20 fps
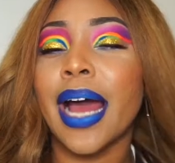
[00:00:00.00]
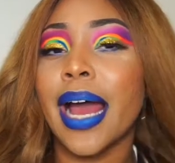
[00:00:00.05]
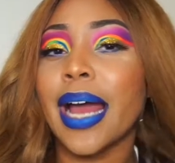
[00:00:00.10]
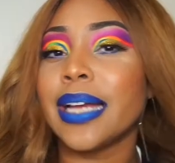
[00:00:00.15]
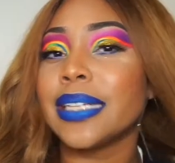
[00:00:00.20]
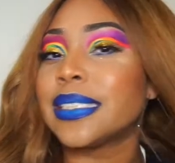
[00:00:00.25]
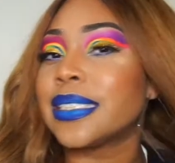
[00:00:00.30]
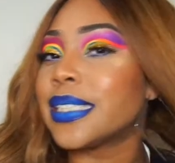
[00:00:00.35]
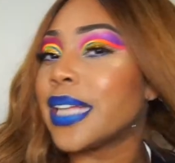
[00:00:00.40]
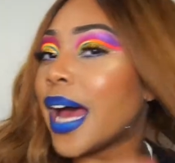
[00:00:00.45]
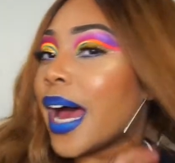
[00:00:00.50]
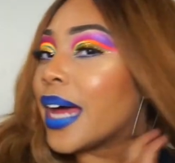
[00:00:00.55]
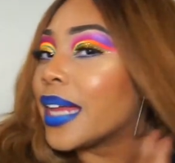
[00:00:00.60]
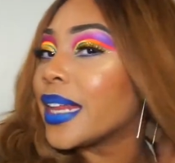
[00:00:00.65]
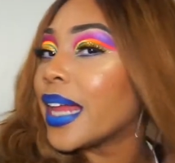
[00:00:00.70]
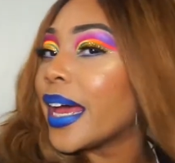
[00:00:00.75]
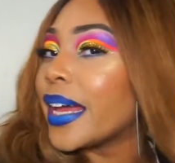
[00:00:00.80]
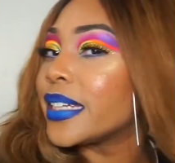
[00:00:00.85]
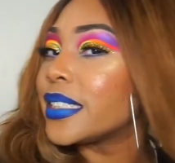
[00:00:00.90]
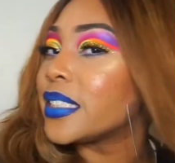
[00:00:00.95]
it's
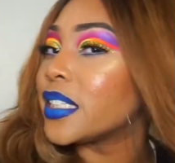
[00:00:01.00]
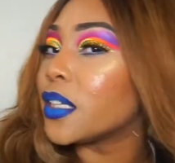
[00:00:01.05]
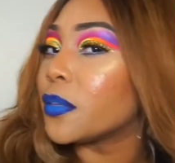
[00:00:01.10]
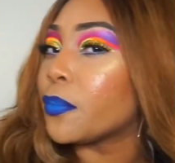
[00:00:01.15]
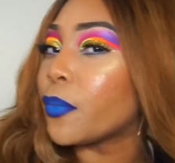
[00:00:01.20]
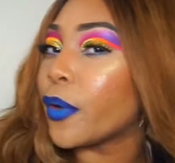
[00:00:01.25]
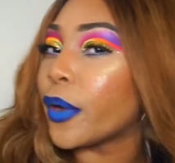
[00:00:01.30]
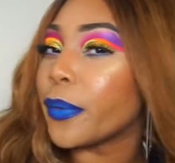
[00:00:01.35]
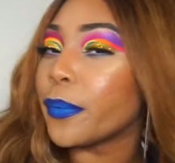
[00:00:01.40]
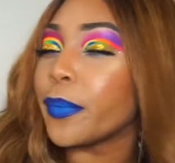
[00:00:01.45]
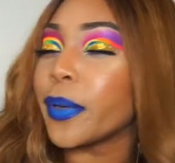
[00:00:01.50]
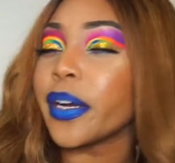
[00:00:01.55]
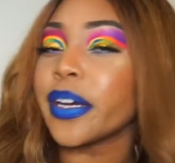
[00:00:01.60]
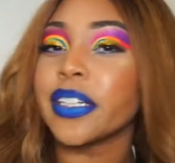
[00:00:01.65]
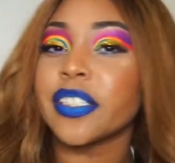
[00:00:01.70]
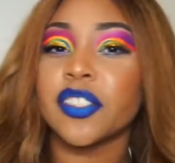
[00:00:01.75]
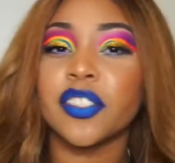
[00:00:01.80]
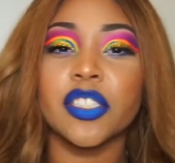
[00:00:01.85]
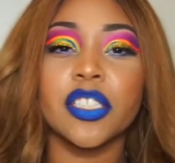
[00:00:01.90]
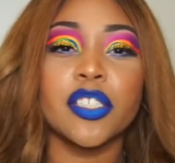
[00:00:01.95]
not like to the point where
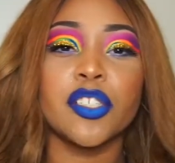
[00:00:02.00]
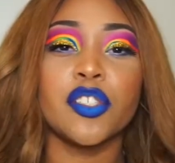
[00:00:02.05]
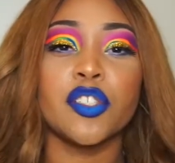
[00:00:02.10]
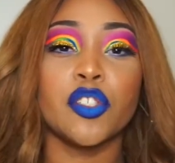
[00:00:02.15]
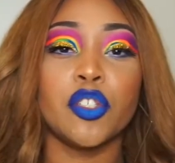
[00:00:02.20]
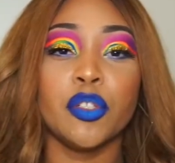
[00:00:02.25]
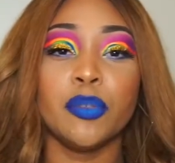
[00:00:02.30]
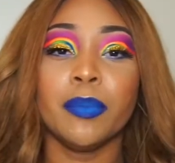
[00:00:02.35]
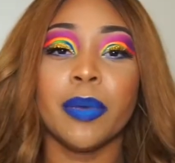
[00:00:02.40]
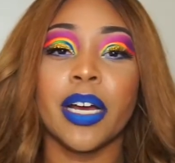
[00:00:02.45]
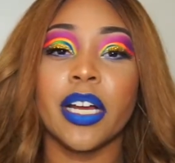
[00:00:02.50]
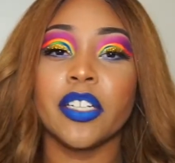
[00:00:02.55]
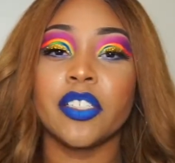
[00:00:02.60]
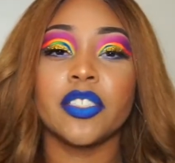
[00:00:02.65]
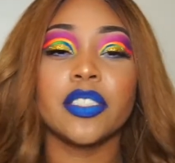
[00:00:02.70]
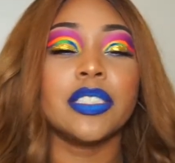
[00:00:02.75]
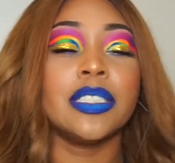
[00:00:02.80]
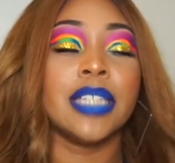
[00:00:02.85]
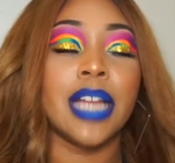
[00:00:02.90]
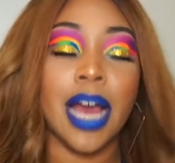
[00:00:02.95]
it's just too
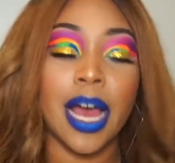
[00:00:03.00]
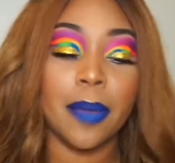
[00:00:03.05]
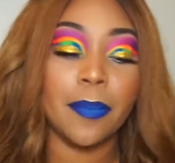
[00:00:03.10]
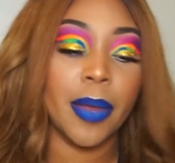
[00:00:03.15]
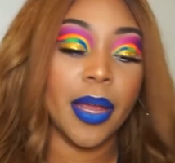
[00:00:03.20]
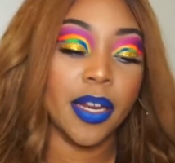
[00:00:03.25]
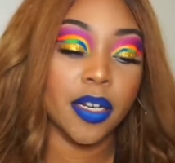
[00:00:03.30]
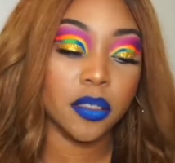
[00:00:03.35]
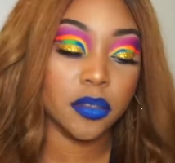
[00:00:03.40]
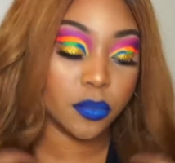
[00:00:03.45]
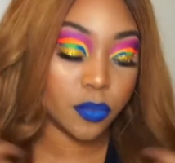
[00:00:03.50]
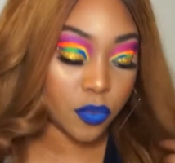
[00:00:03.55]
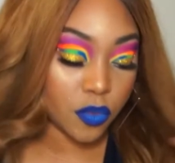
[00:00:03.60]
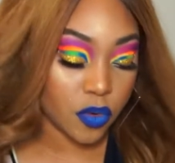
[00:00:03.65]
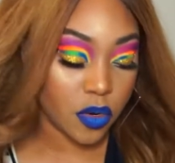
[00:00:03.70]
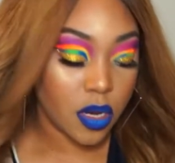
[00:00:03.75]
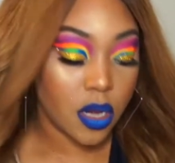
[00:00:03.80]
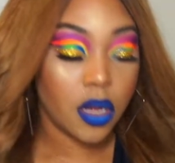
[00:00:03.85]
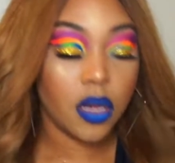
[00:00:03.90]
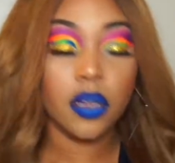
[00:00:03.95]
much, not
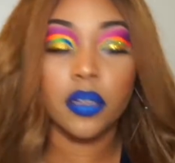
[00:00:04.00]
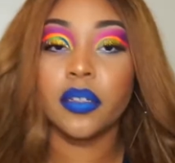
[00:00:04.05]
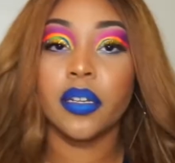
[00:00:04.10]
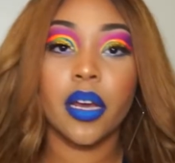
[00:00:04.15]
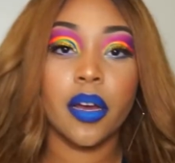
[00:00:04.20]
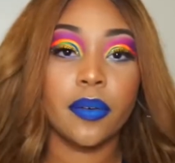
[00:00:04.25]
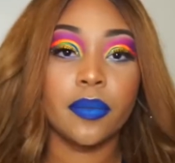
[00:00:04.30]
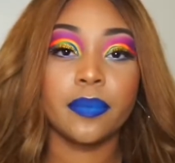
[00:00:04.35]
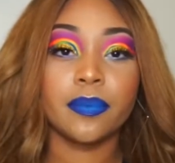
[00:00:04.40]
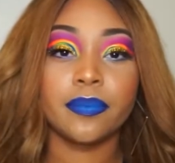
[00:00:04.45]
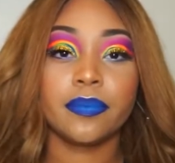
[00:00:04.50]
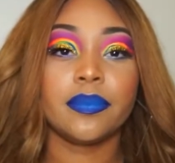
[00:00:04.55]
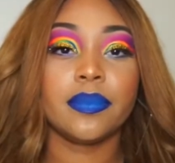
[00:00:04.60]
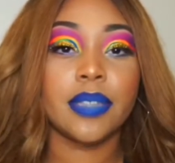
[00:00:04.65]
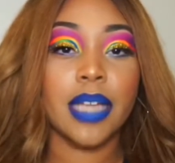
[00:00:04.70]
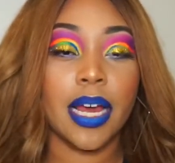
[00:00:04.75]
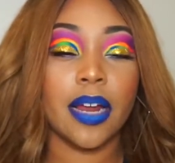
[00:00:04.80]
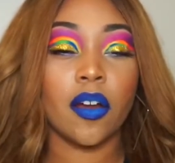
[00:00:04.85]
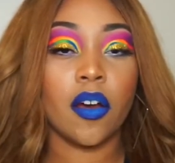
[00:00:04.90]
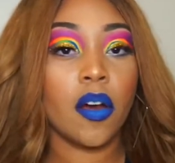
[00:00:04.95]
manageable. No,
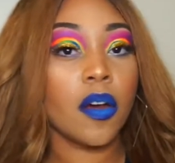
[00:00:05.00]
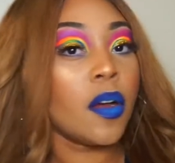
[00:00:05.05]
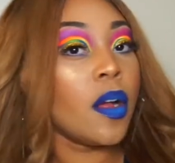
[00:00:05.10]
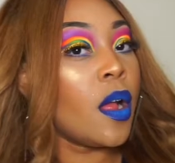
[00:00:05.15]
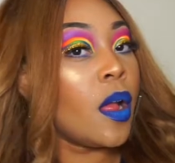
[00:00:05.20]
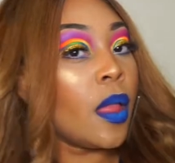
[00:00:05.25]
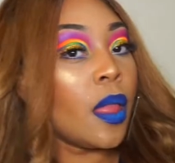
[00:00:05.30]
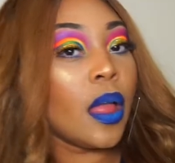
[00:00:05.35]
at all.